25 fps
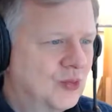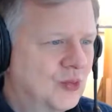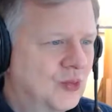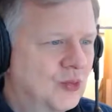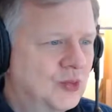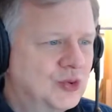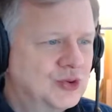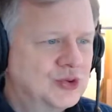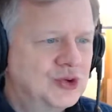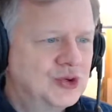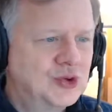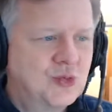
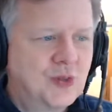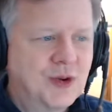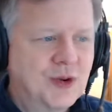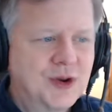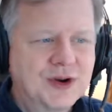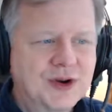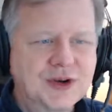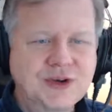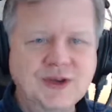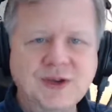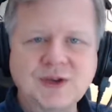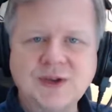Would you
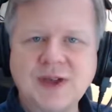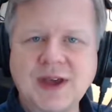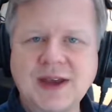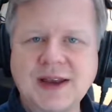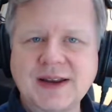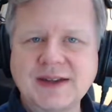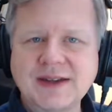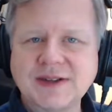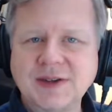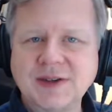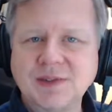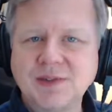want to do
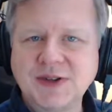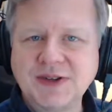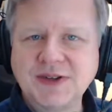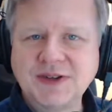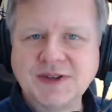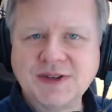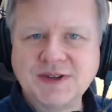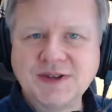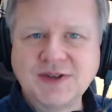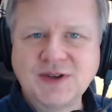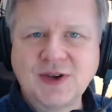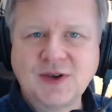that as a
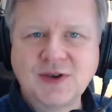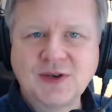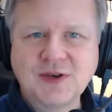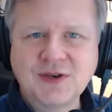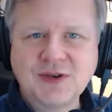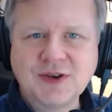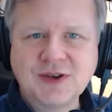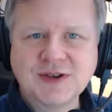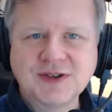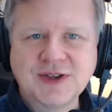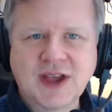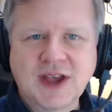business
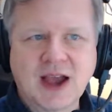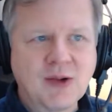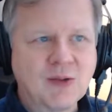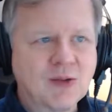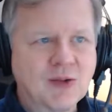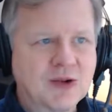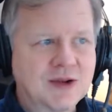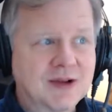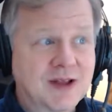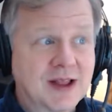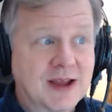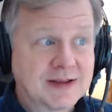owner? Because I
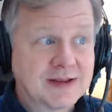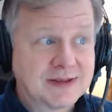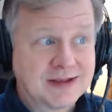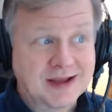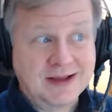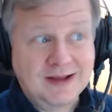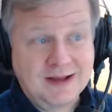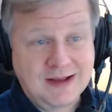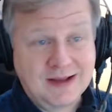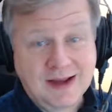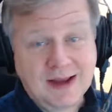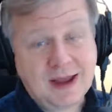wouldn't like
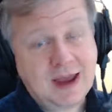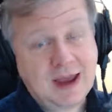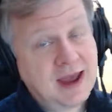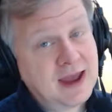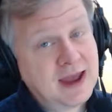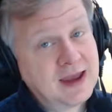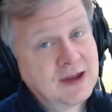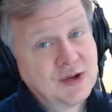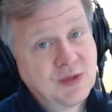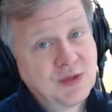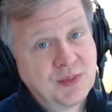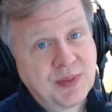that. Like,
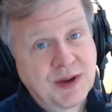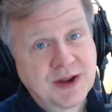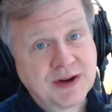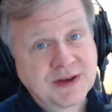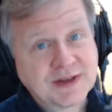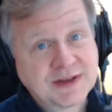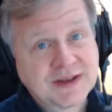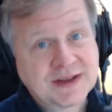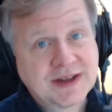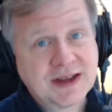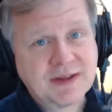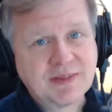hey, you
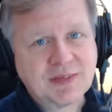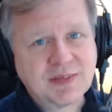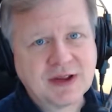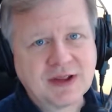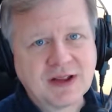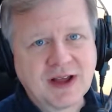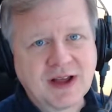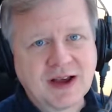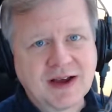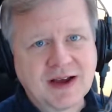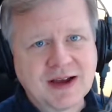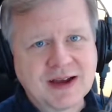better step
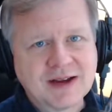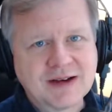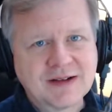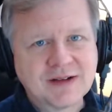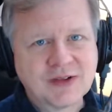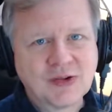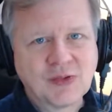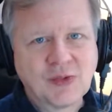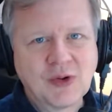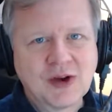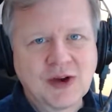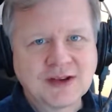in line,
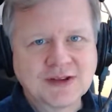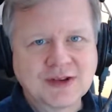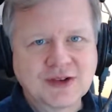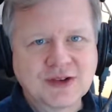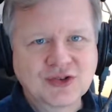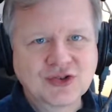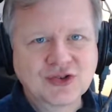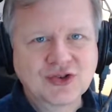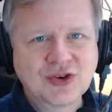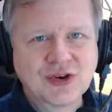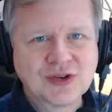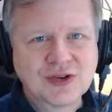otherwise
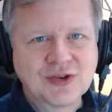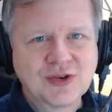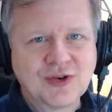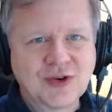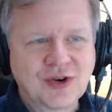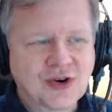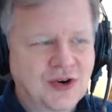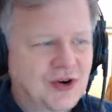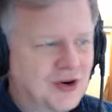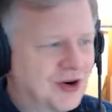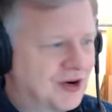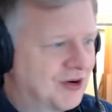I'll shut
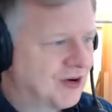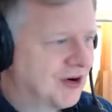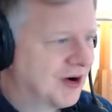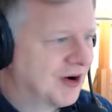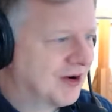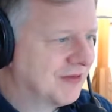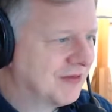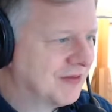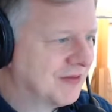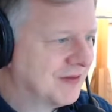your car off.